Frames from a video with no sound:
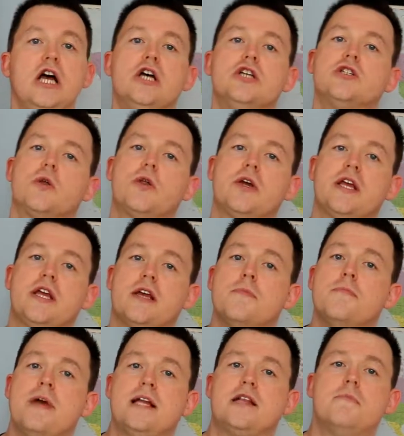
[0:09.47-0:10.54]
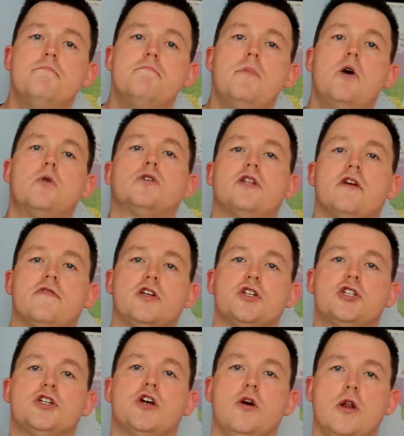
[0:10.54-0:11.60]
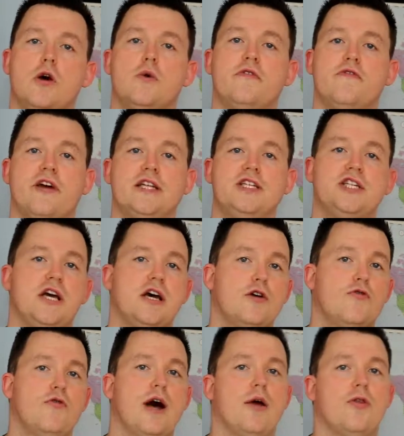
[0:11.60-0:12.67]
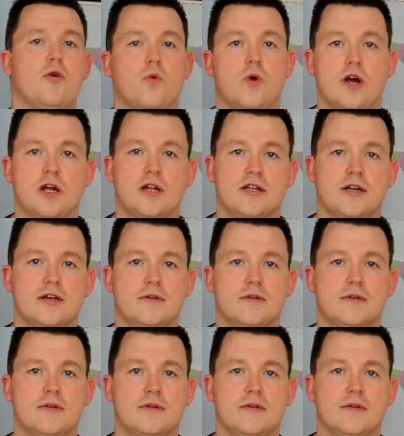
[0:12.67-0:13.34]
so that you can make the most of your solo adventure around the world.